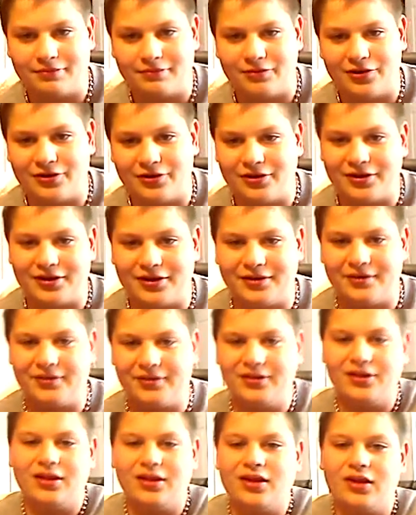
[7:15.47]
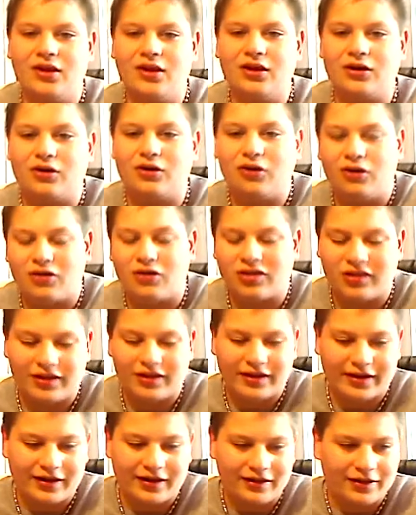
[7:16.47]
really the whole
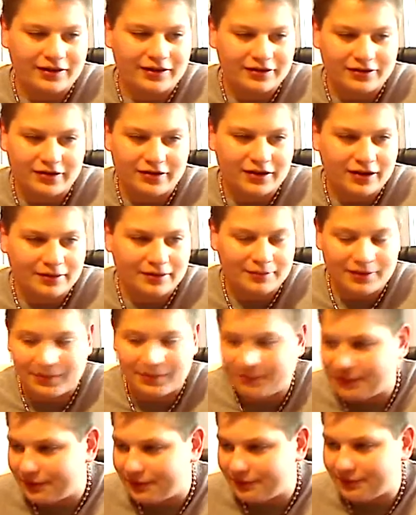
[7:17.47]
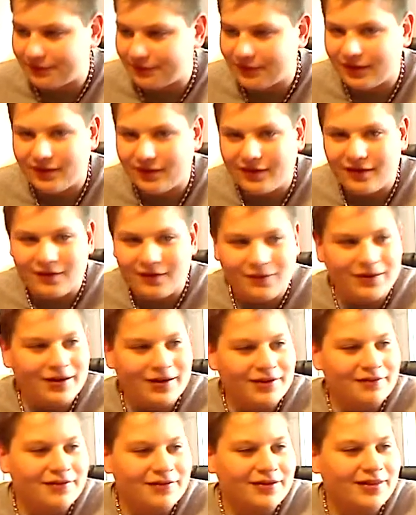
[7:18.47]
thing I like to talk about, but whatever.